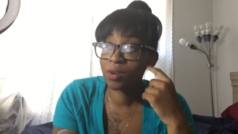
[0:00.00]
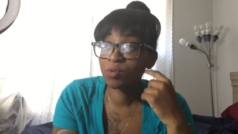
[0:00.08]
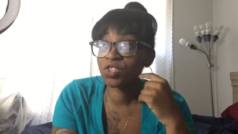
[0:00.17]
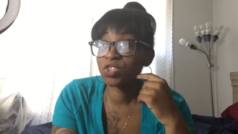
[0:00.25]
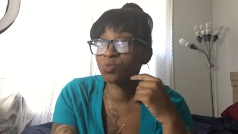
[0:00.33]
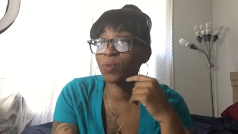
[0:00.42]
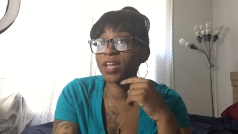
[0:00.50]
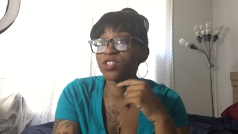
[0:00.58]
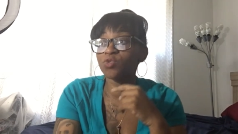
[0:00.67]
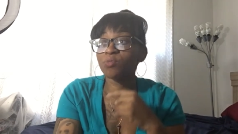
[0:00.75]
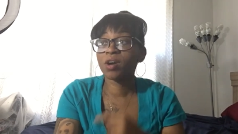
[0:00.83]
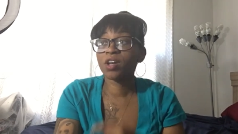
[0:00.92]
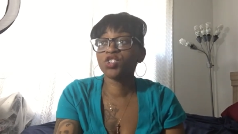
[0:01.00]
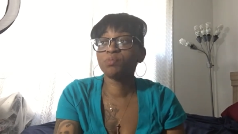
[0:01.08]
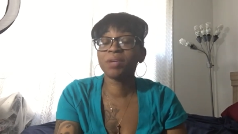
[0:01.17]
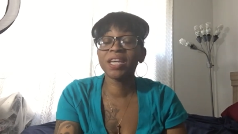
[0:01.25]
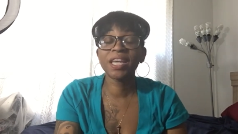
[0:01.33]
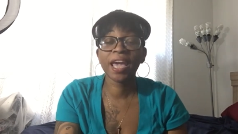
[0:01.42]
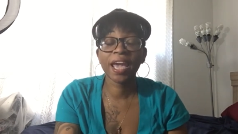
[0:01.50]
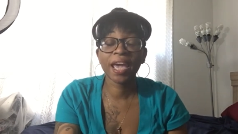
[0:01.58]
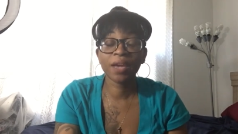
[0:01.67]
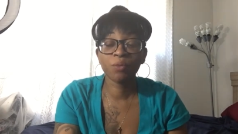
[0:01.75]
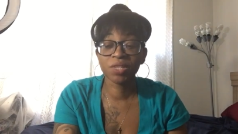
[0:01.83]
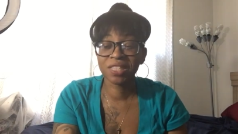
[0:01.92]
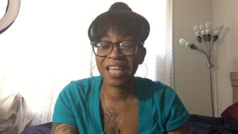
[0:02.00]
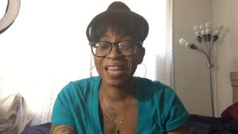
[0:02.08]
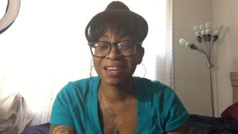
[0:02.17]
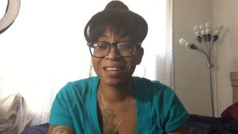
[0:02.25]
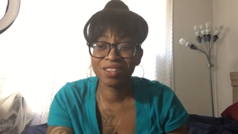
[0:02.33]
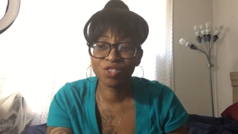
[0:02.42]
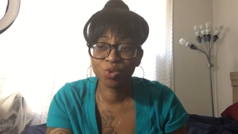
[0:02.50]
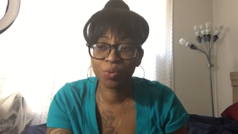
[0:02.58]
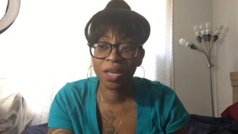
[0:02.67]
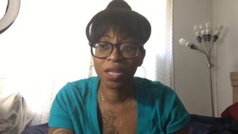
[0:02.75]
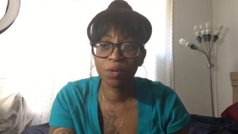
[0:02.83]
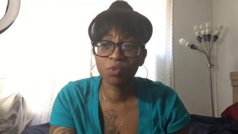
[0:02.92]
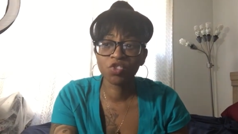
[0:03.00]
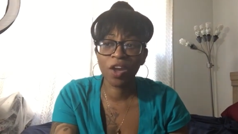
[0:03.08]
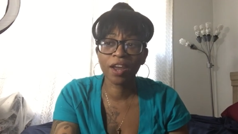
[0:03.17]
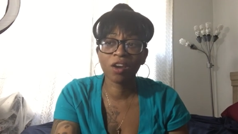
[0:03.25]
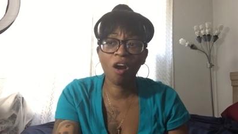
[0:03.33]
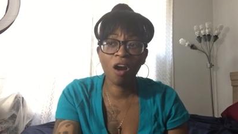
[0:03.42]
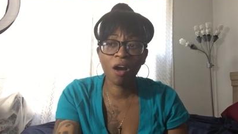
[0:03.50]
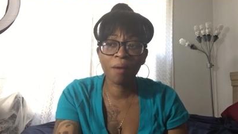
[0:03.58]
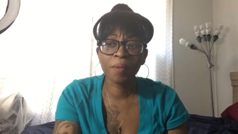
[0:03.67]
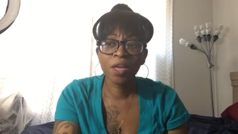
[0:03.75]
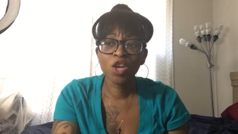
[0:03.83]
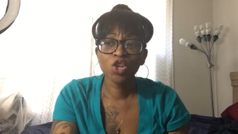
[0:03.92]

It was just way too much. BK was getting into it. He was trying to calm